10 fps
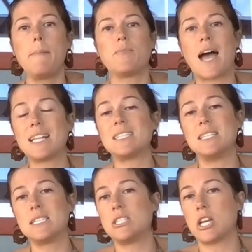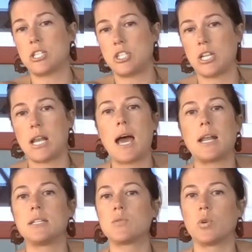that's indigestion at
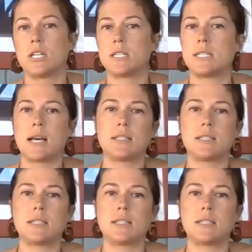its worst.